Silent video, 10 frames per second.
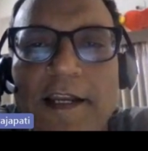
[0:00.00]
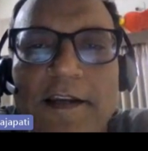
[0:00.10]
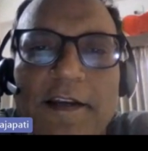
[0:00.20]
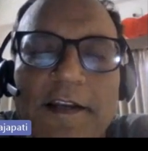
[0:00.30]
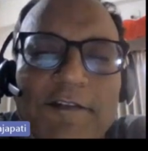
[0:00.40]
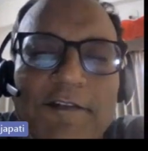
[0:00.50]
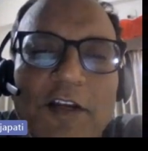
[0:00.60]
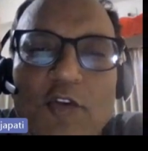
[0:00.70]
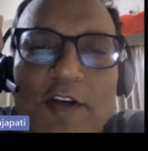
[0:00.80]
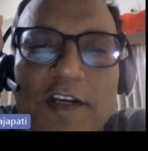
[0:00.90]
and it
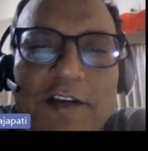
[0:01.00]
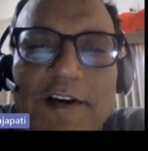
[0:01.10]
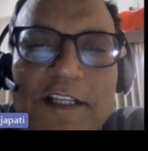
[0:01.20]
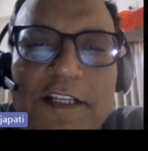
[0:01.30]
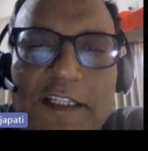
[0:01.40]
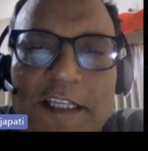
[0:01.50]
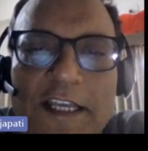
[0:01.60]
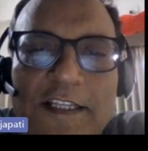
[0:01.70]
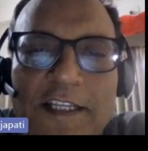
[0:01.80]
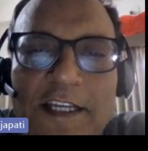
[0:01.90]
will not require a
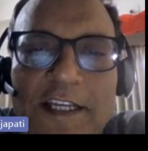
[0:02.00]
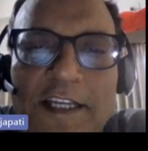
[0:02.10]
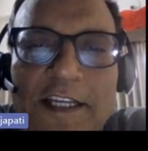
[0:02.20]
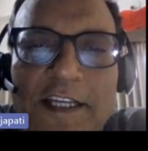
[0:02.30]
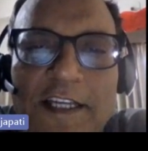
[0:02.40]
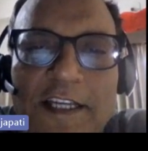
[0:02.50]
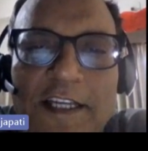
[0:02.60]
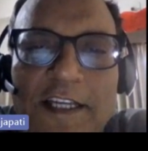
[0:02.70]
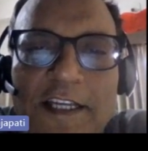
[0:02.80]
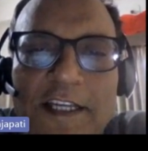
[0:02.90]
CSR or
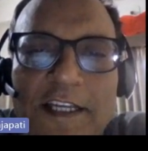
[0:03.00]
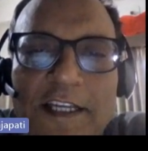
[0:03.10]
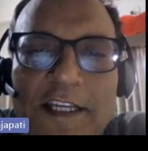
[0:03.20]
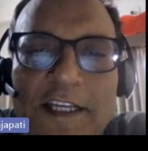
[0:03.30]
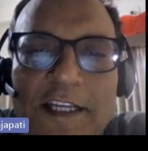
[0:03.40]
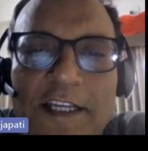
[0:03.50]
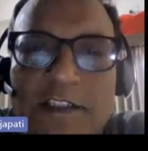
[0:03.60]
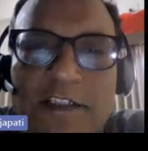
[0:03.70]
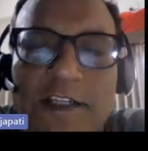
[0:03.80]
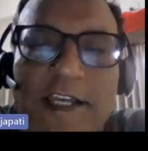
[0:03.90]
HTML something.
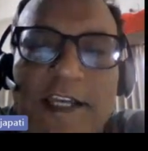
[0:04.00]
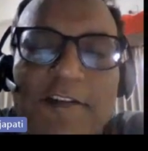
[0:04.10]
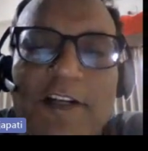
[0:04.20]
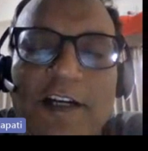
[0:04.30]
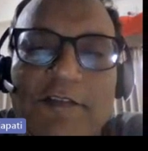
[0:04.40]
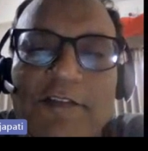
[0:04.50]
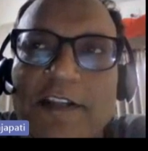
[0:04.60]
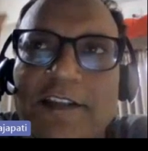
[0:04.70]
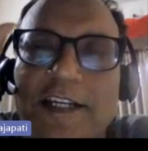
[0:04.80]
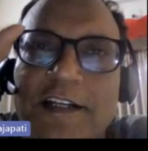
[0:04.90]
Just and it will
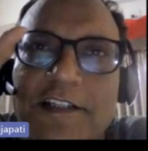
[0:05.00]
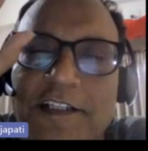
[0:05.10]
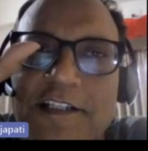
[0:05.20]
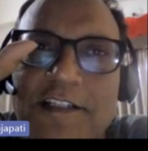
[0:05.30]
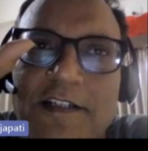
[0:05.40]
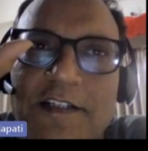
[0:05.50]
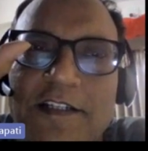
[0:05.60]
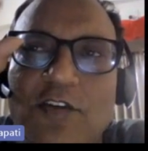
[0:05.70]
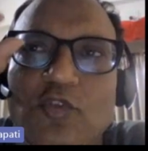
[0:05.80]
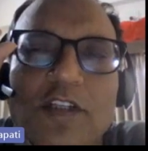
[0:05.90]
convert that JSON
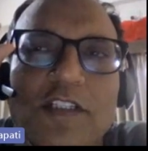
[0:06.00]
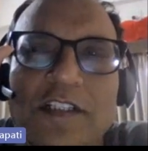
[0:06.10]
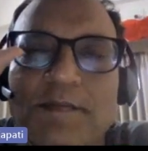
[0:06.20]
into the